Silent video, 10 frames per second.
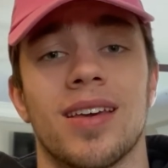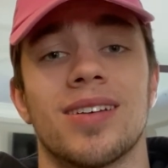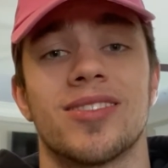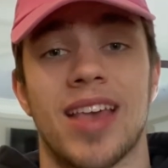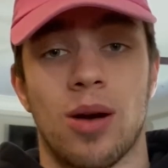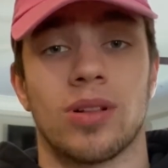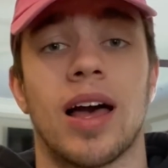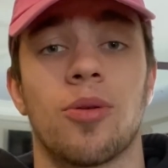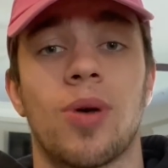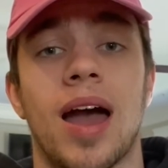
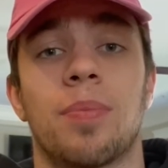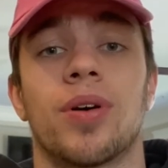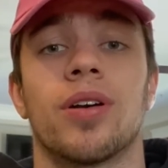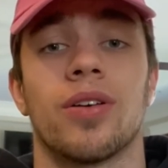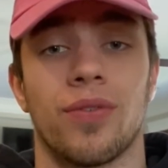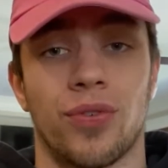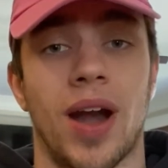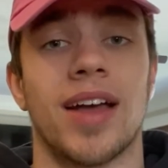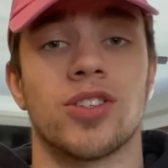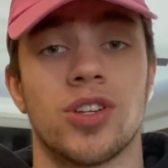SoundCloud rapper,
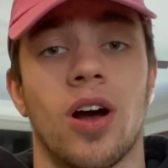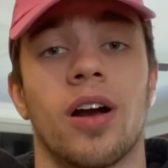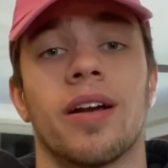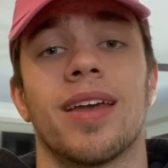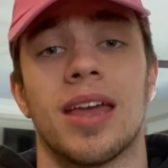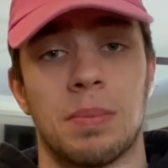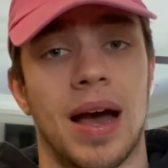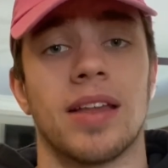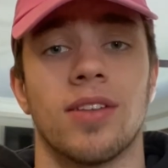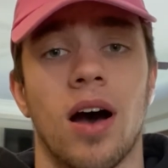frat star, and
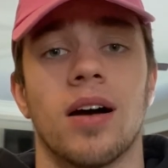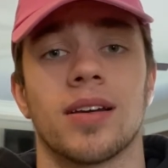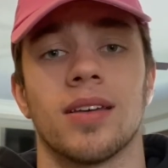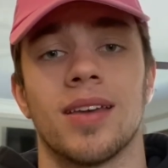my dog.